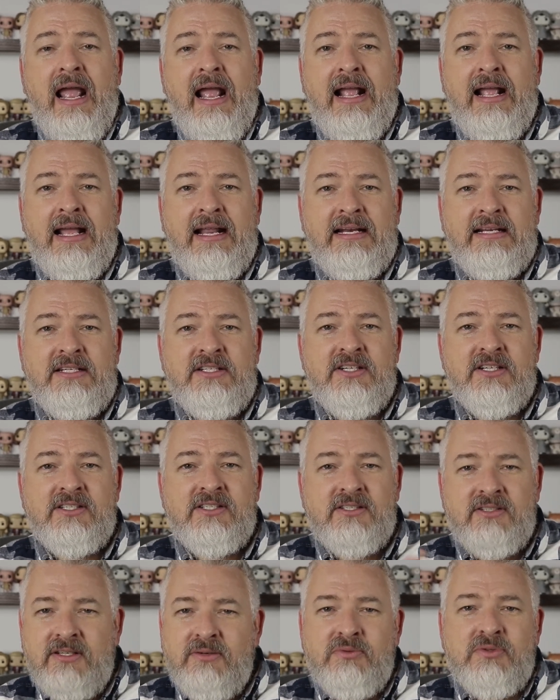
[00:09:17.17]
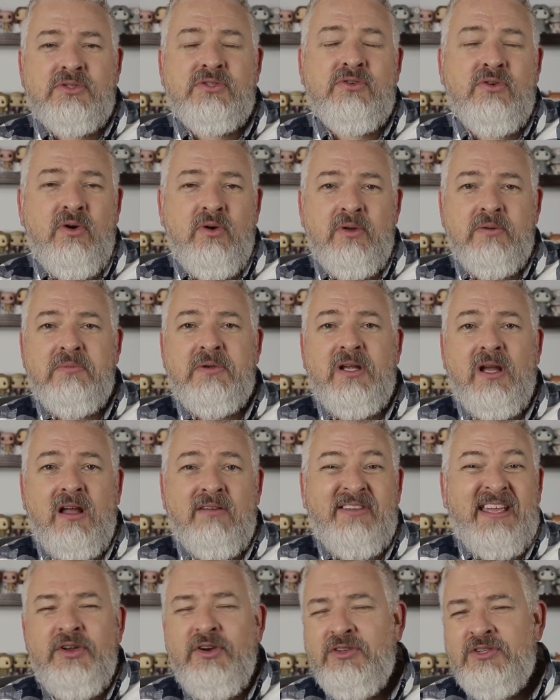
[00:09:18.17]
And it was throwing me
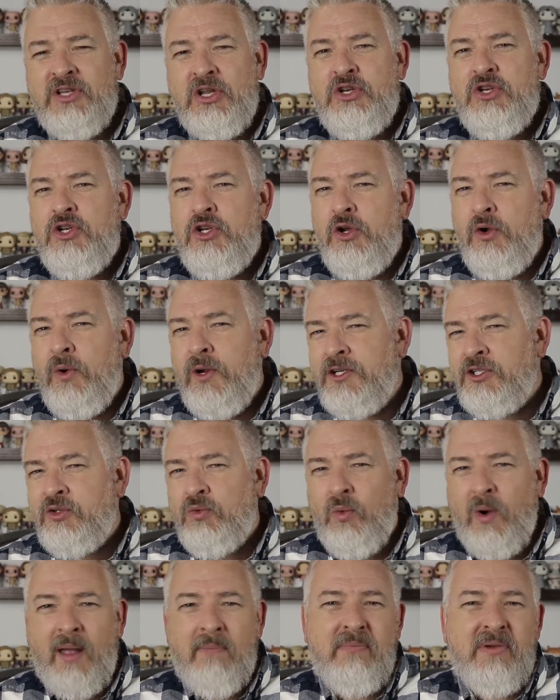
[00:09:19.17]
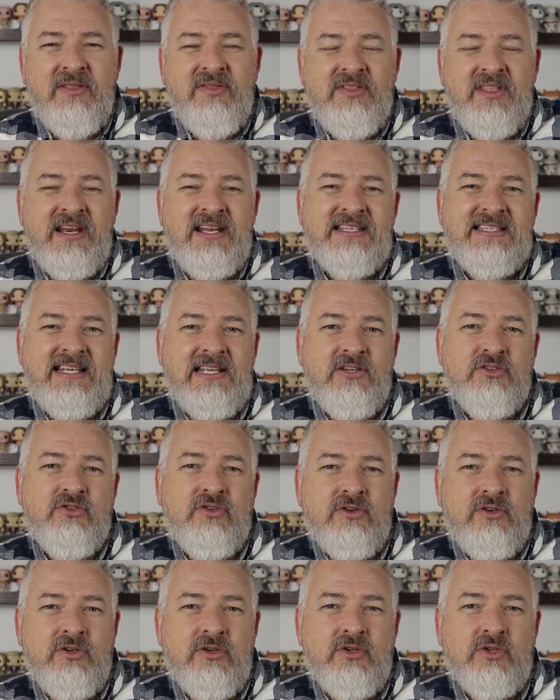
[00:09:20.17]
off. There's a newish weapon that is
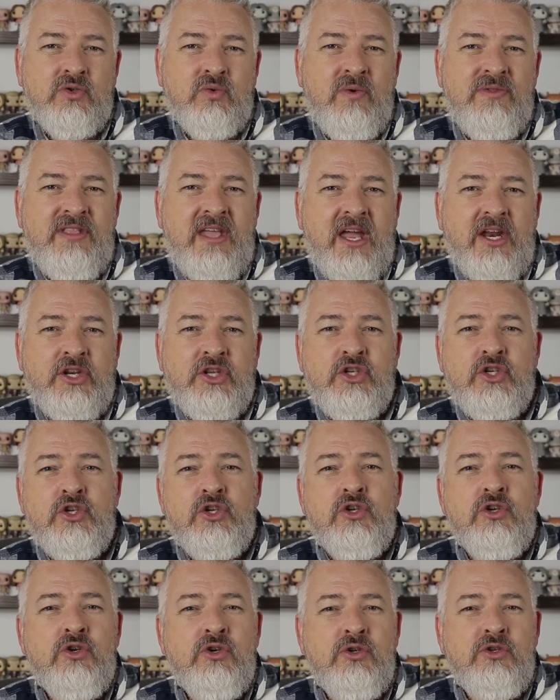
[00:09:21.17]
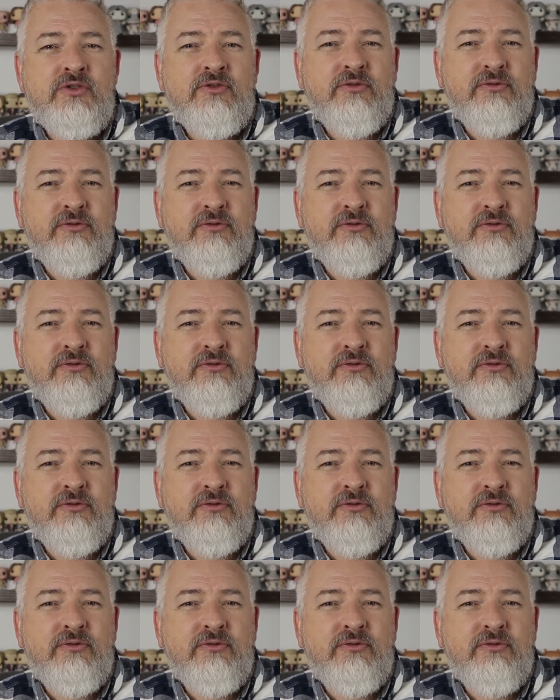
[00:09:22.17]
introduced when that huge